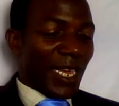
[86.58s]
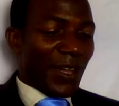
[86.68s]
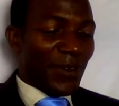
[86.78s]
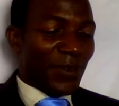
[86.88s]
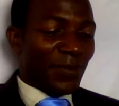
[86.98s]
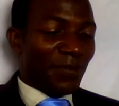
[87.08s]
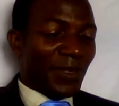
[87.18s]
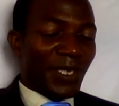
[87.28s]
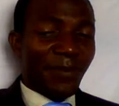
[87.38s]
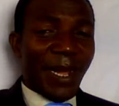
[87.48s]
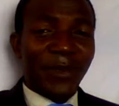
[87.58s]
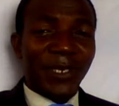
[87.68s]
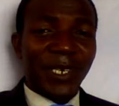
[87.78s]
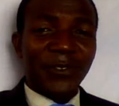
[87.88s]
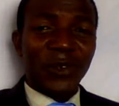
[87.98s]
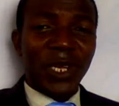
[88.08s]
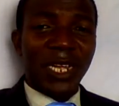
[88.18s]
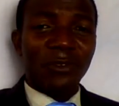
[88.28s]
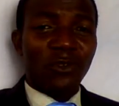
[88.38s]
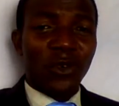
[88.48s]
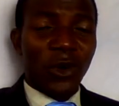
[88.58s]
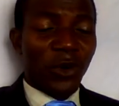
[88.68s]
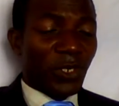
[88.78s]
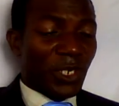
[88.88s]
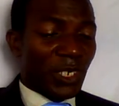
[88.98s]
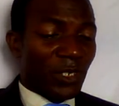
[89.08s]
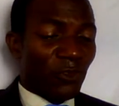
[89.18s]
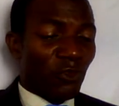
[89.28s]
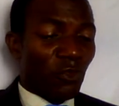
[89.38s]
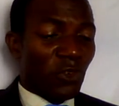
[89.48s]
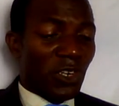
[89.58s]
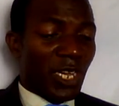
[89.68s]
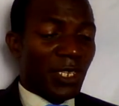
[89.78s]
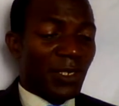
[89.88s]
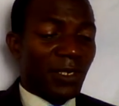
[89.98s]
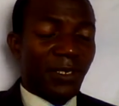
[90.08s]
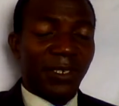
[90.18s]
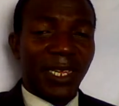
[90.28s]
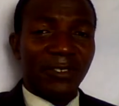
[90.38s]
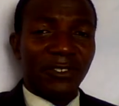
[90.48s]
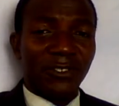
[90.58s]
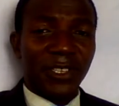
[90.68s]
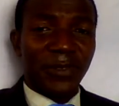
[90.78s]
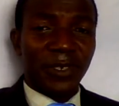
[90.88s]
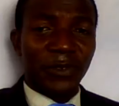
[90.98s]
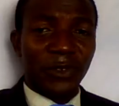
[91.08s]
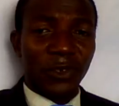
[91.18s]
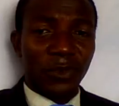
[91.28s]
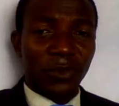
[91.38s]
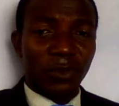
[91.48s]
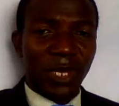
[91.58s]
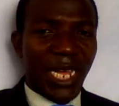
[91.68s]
Now, the Bible says you can do all things through Christ that strengthens you.